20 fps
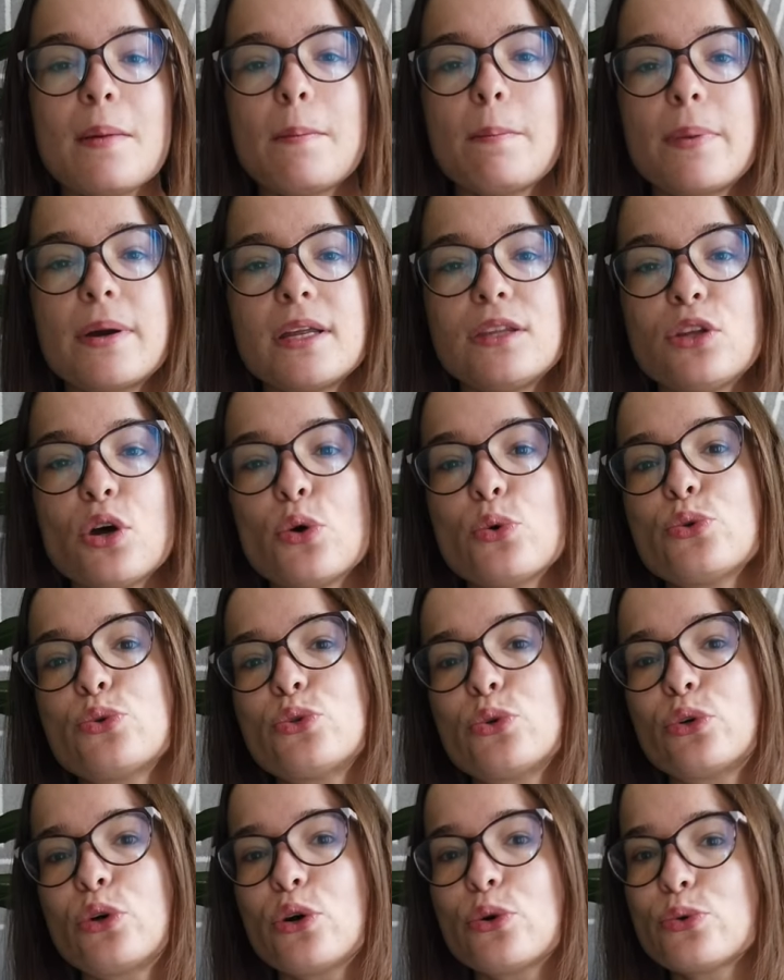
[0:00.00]
But it
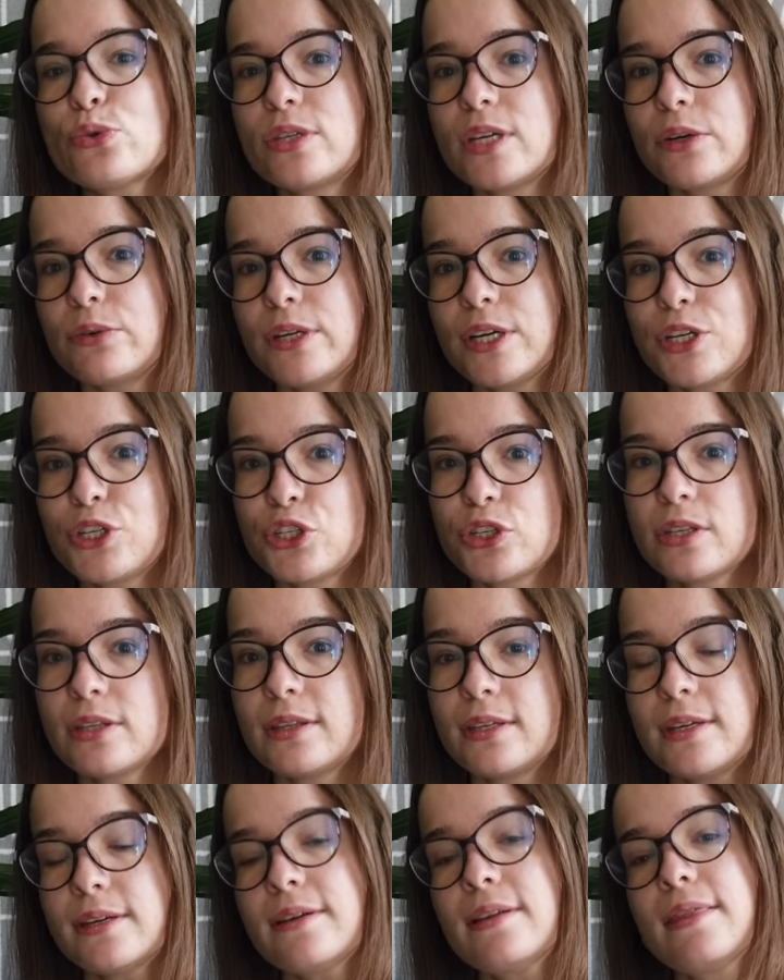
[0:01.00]
also goes
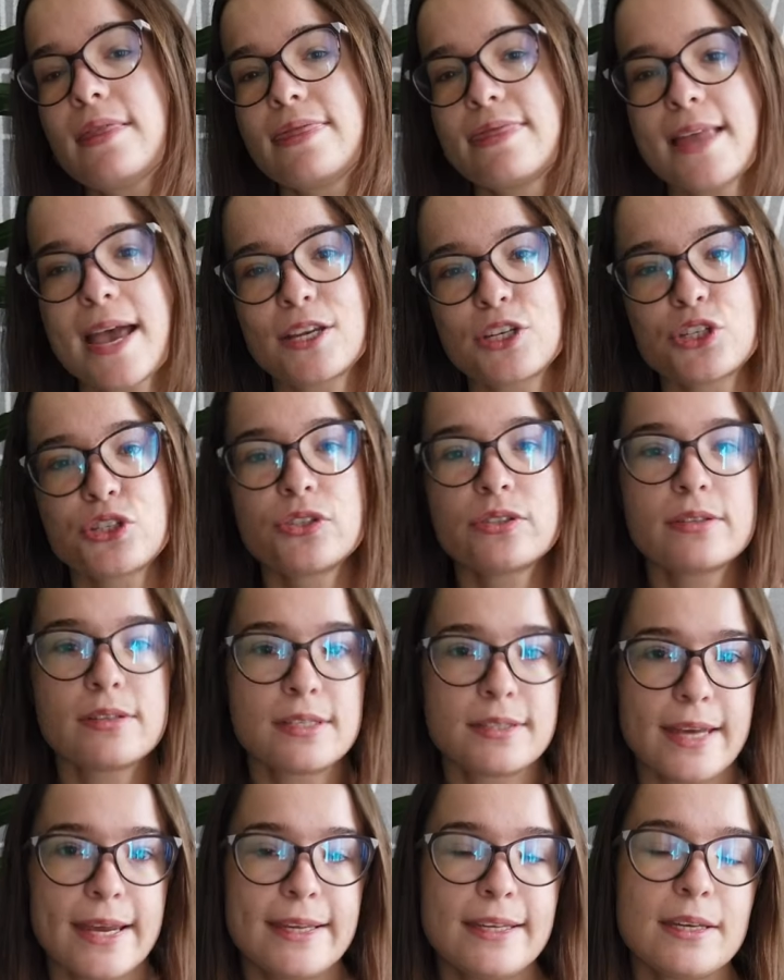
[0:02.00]
direction the national
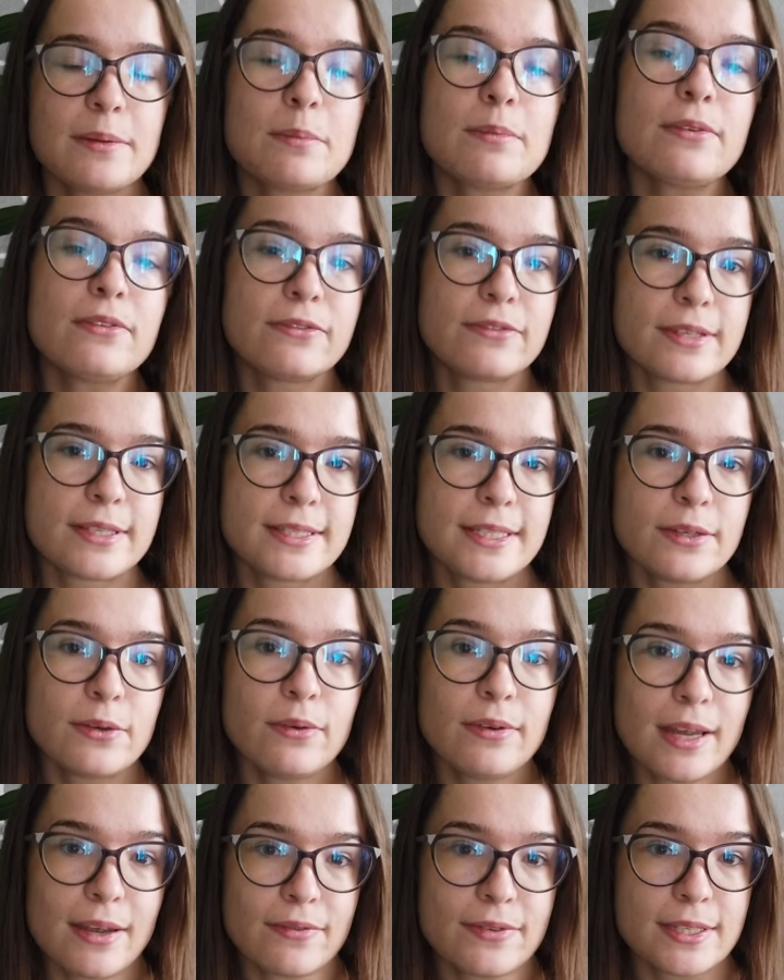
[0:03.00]
stadium
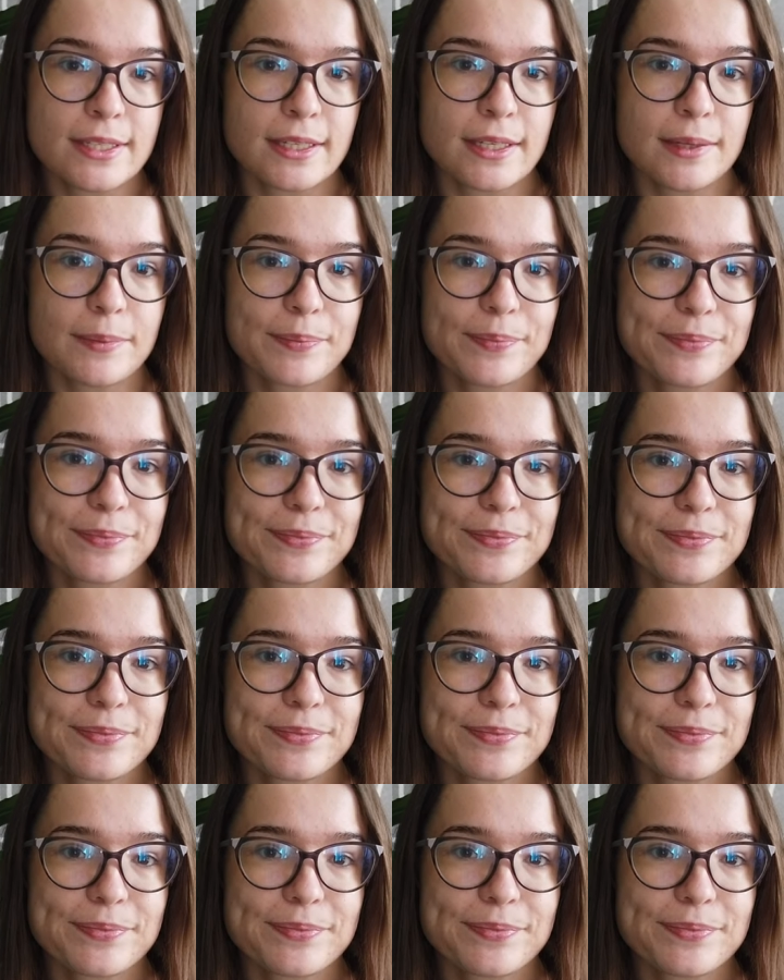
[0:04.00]
Vasil Levski.